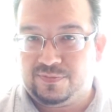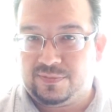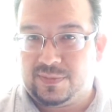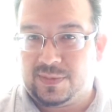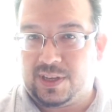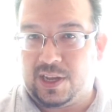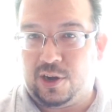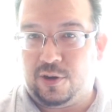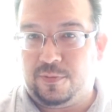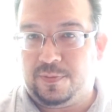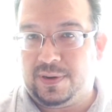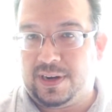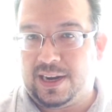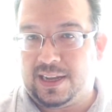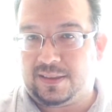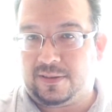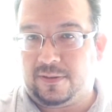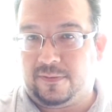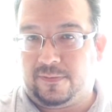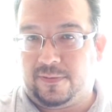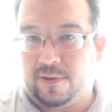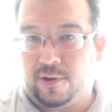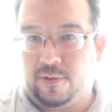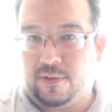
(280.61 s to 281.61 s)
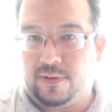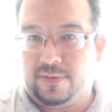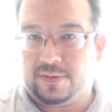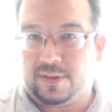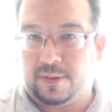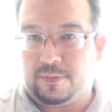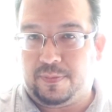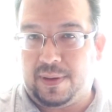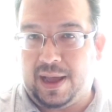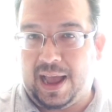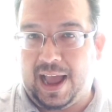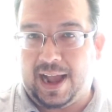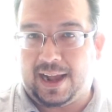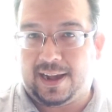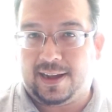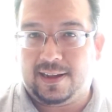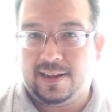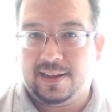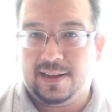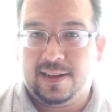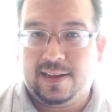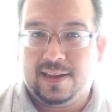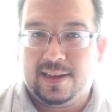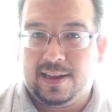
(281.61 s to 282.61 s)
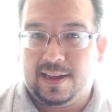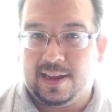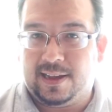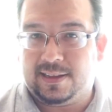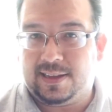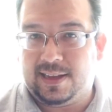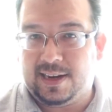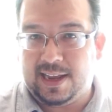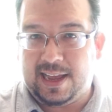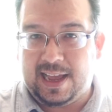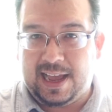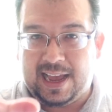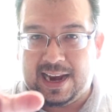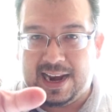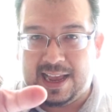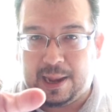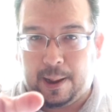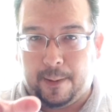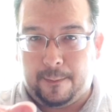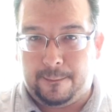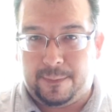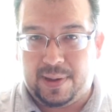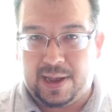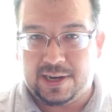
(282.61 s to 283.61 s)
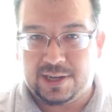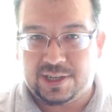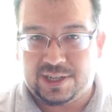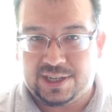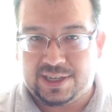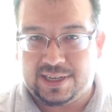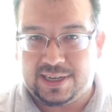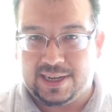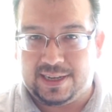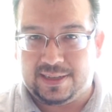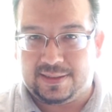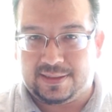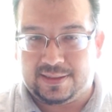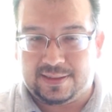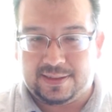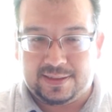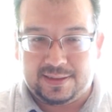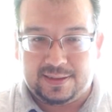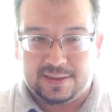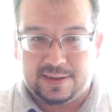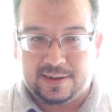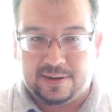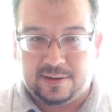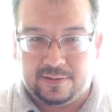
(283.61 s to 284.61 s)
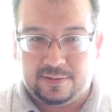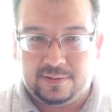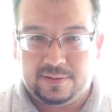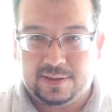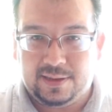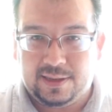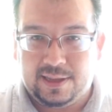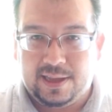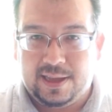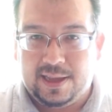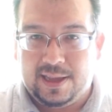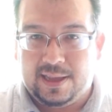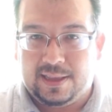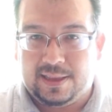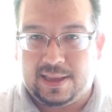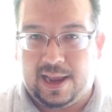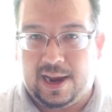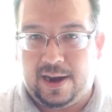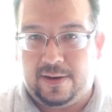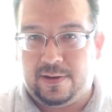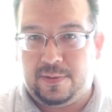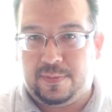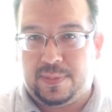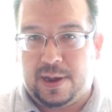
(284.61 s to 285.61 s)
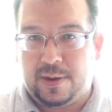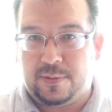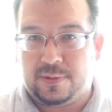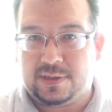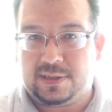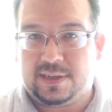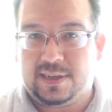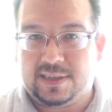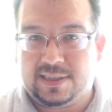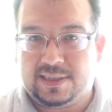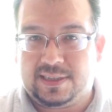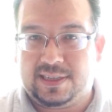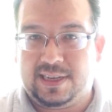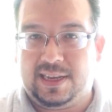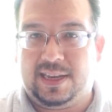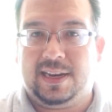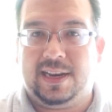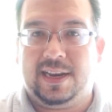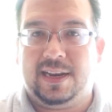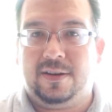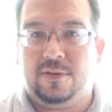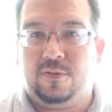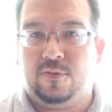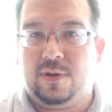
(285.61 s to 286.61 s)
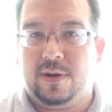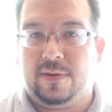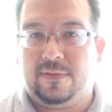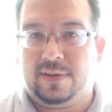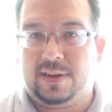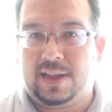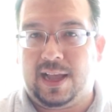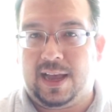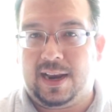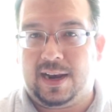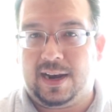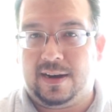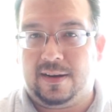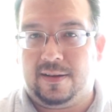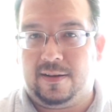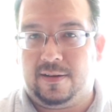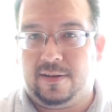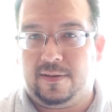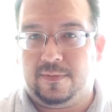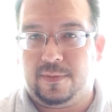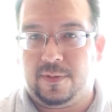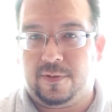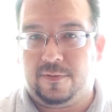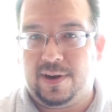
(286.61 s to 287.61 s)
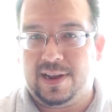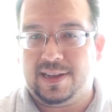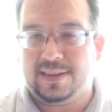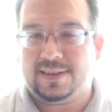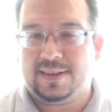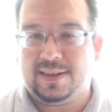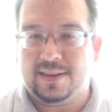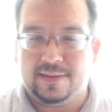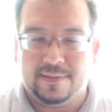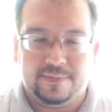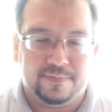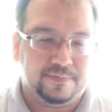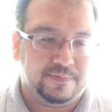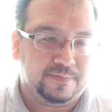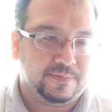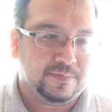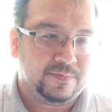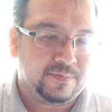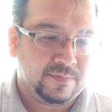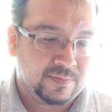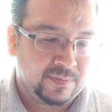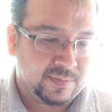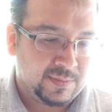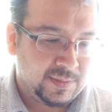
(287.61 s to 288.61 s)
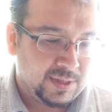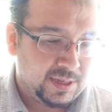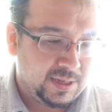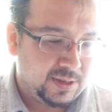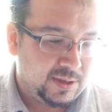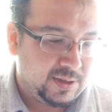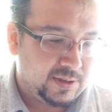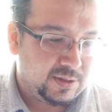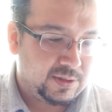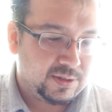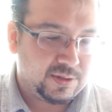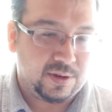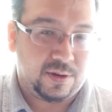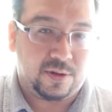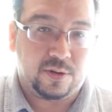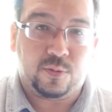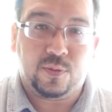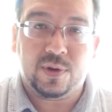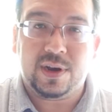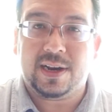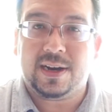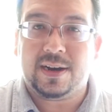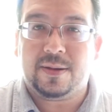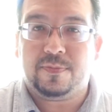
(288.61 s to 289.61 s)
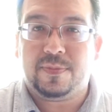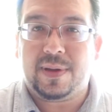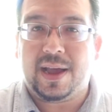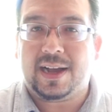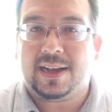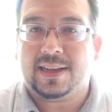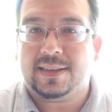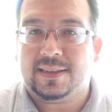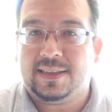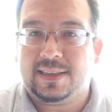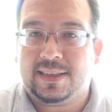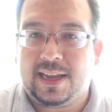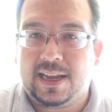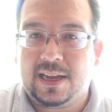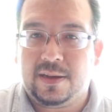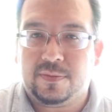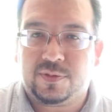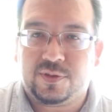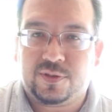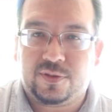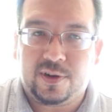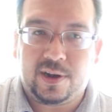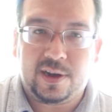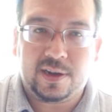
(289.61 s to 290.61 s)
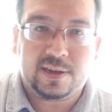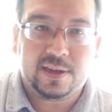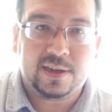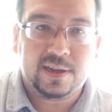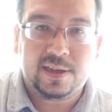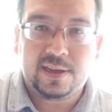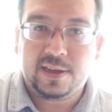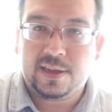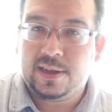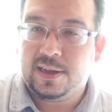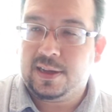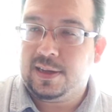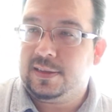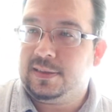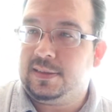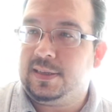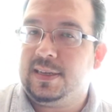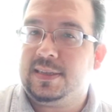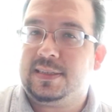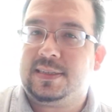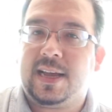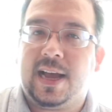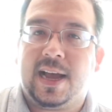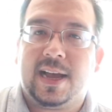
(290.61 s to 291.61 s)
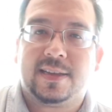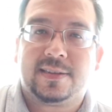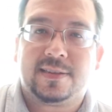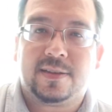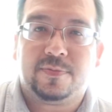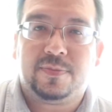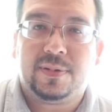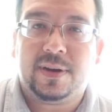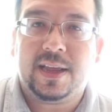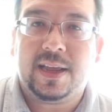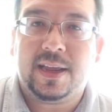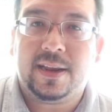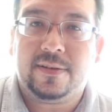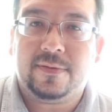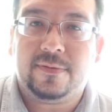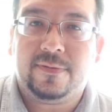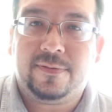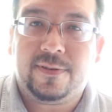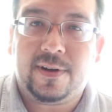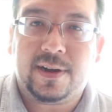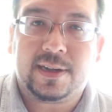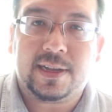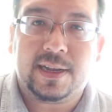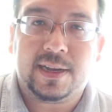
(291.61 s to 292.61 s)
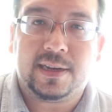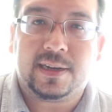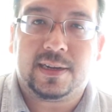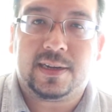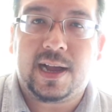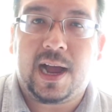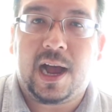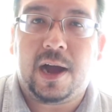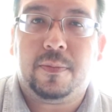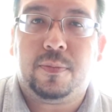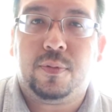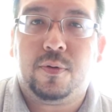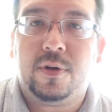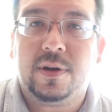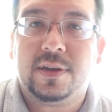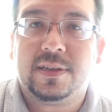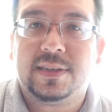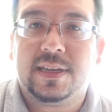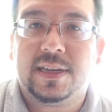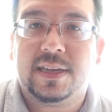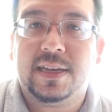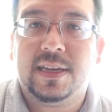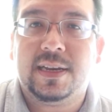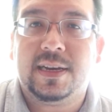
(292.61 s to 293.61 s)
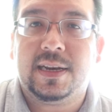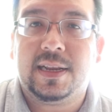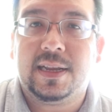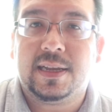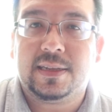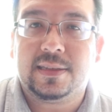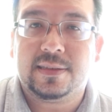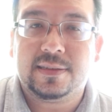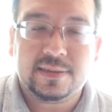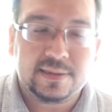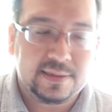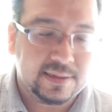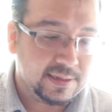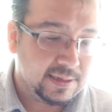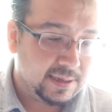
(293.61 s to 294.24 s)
They opened like the vault of the back, and then they had like a bench seats, you know, that everybody was gonna sit in, whoever got arrested. So we in the back of the damn truck. These guys are playing fucking cowboys and Indians.